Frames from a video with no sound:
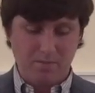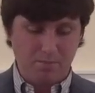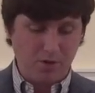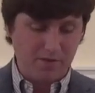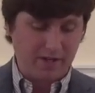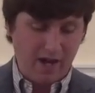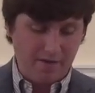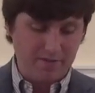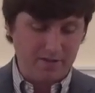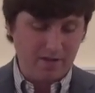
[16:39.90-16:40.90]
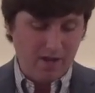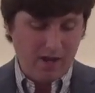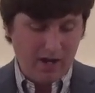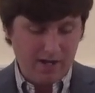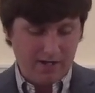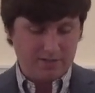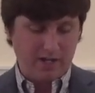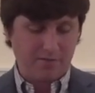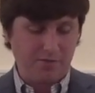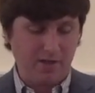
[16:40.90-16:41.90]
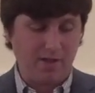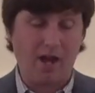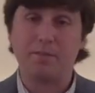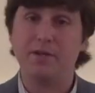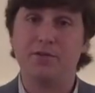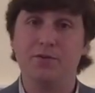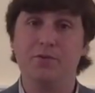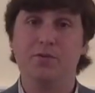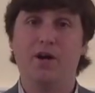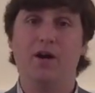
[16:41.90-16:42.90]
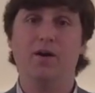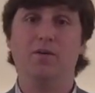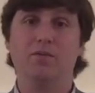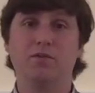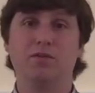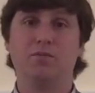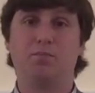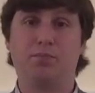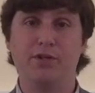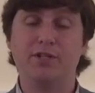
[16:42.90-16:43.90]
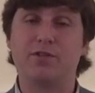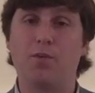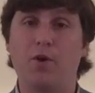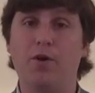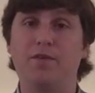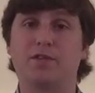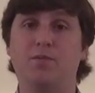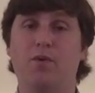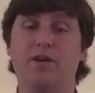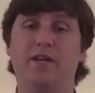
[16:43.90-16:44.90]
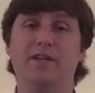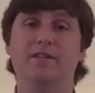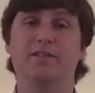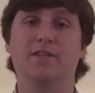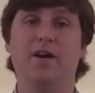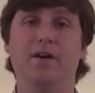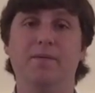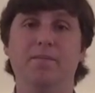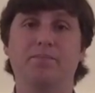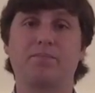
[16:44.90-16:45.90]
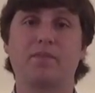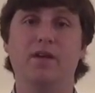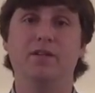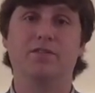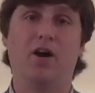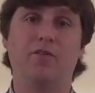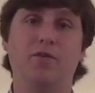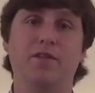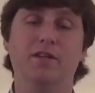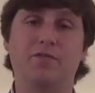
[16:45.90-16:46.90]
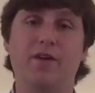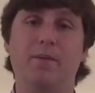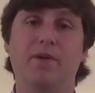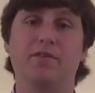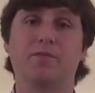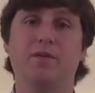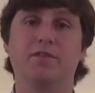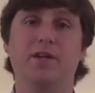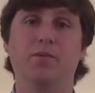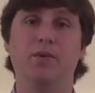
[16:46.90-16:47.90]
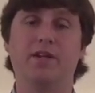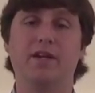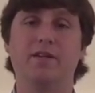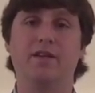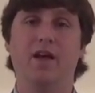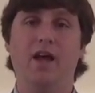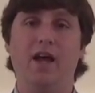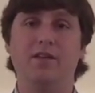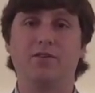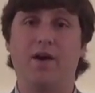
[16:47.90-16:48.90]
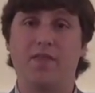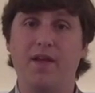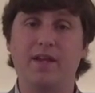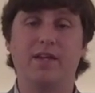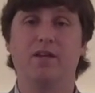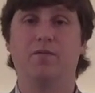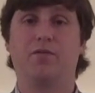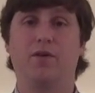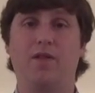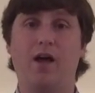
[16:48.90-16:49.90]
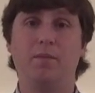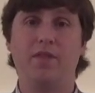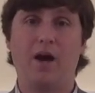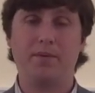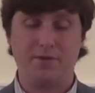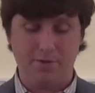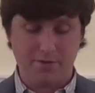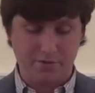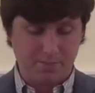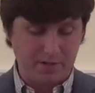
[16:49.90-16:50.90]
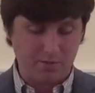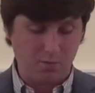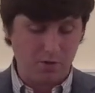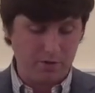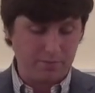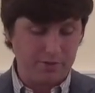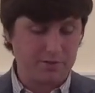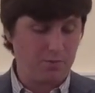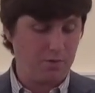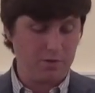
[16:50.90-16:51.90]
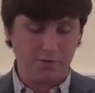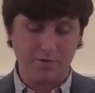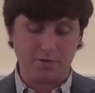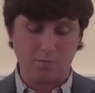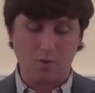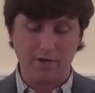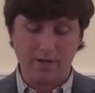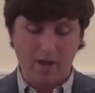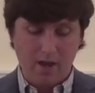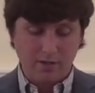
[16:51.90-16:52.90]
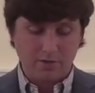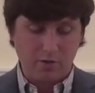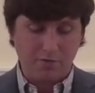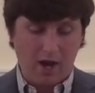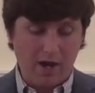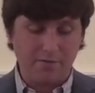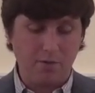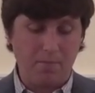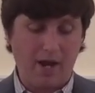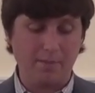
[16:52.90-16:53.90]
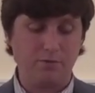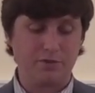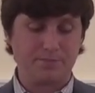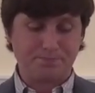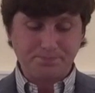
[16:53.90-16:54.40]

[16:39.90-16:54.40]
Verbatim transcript: Brother Kevin has thankfully allowed me to uh, preach the word this morning. He is um, he's off with his family on this Mother's Day weekend. And so I thank him for allowing me the opportunity to speak the word and preach the word to you this morning. So if you have your Bibles,